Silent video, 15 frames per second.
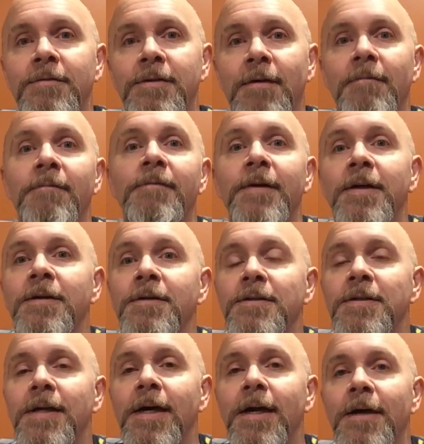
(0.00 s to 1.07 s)
some
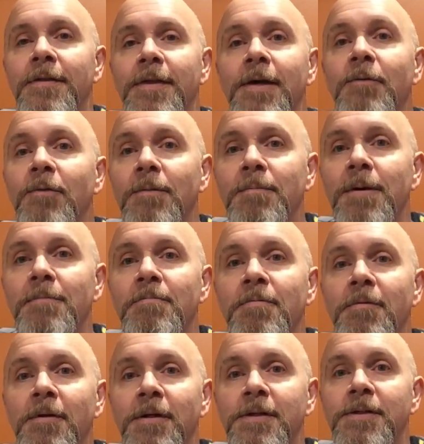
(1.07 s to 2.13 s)
figures that I think would be
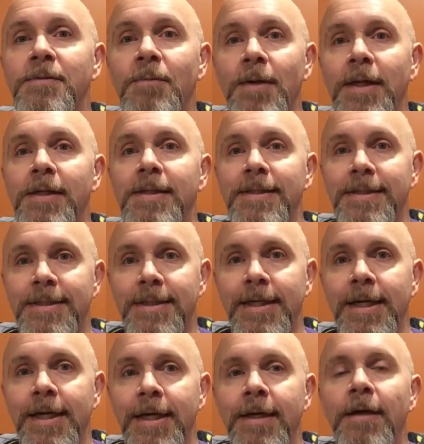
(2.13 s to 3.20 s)
pretty sweet to
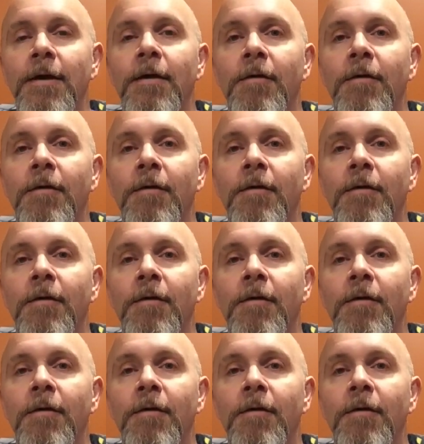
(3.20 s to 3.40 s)
see